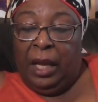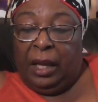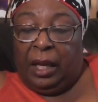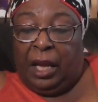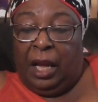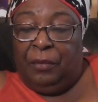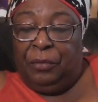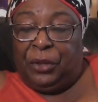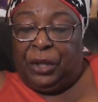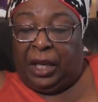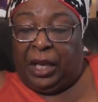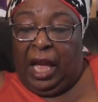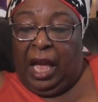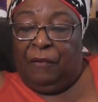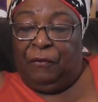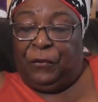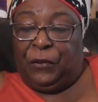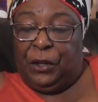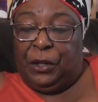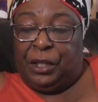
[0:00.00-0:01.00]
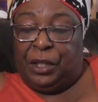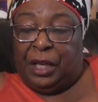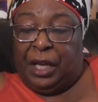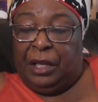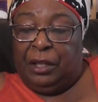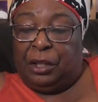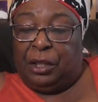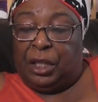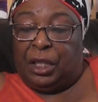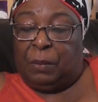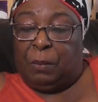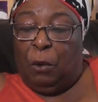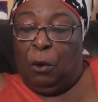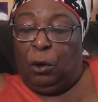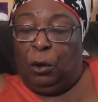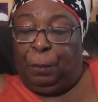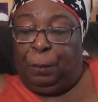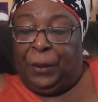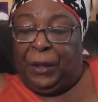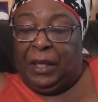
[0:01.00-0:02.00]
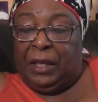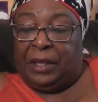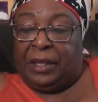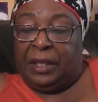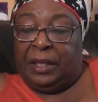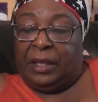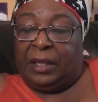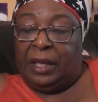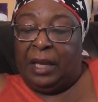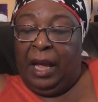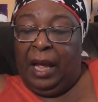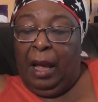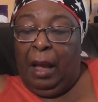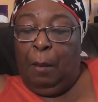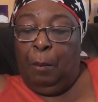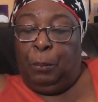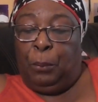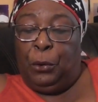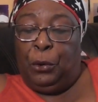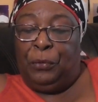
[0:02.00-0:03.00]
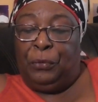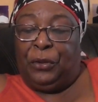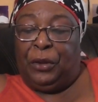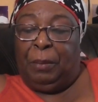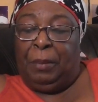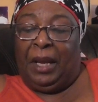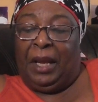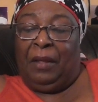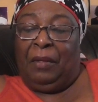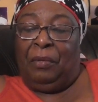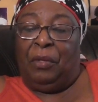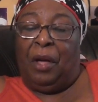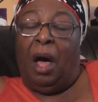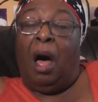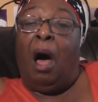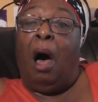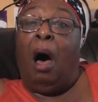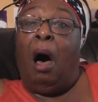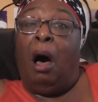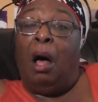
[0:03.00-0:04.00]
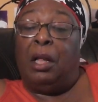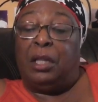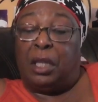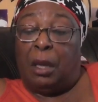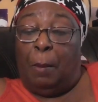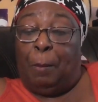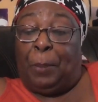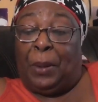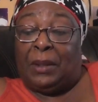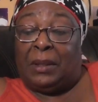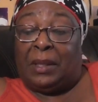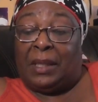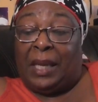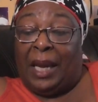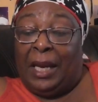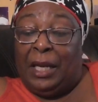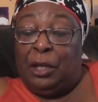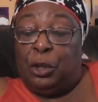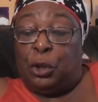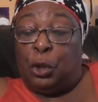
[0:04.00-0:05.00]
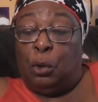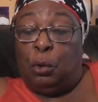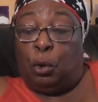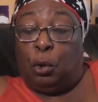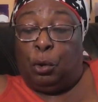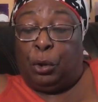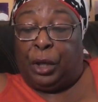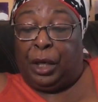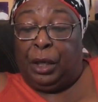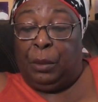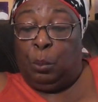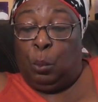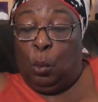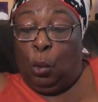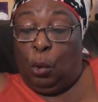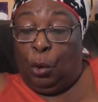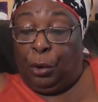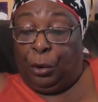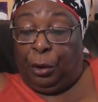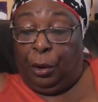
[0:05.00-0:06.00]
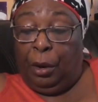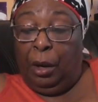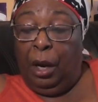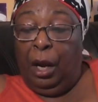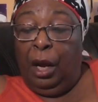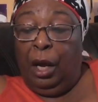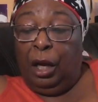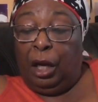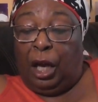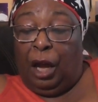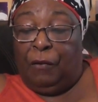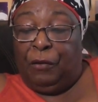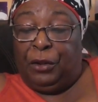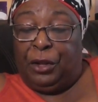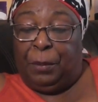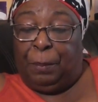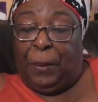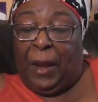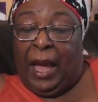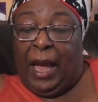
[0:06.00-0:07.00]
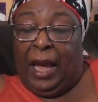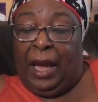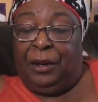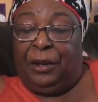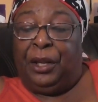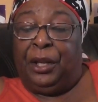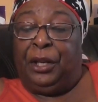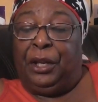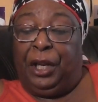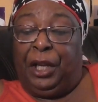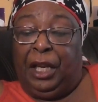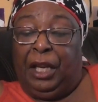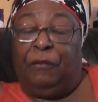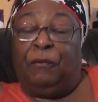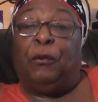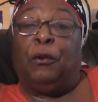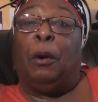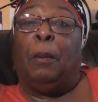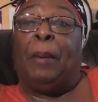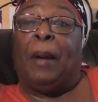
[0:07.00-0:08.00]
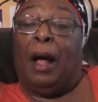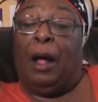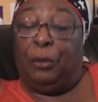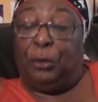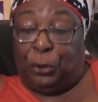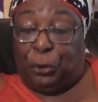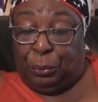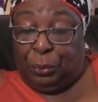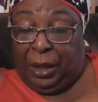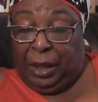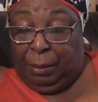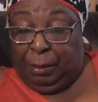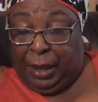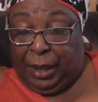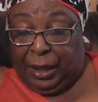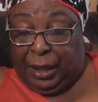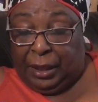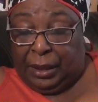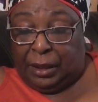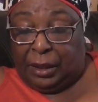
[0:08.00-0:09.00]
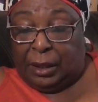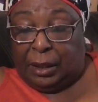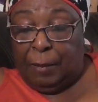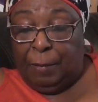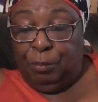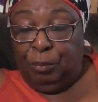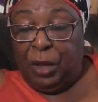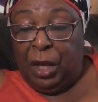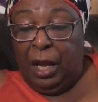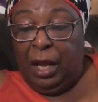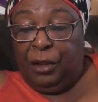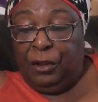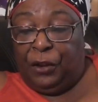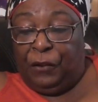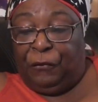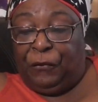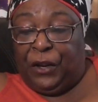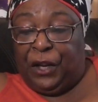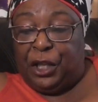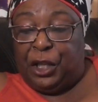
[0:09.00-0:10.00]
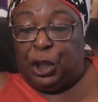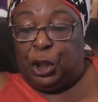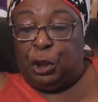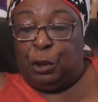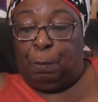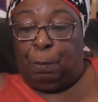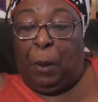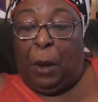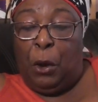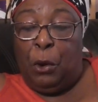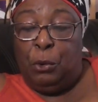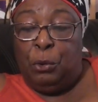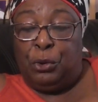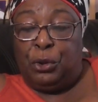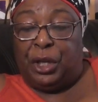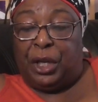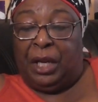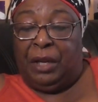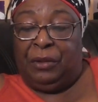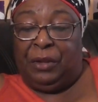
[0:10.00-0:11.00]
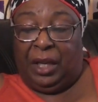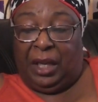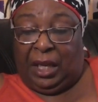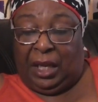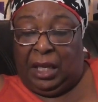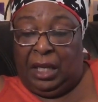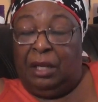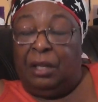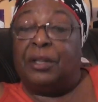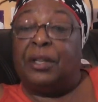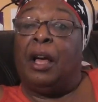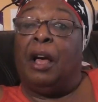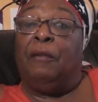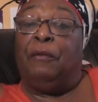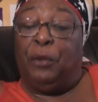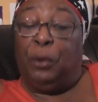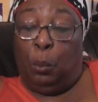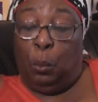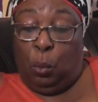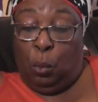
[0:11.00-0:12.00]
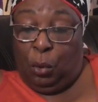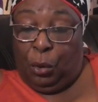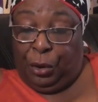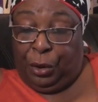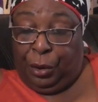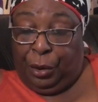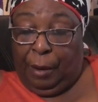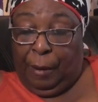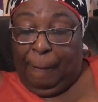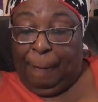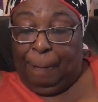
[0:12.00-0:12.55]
Cut the catfish into smaller pieces. Put them in the hot potato cooking water. Cover the pan and leave for about three minutes. The fish should poach in the heat of the water.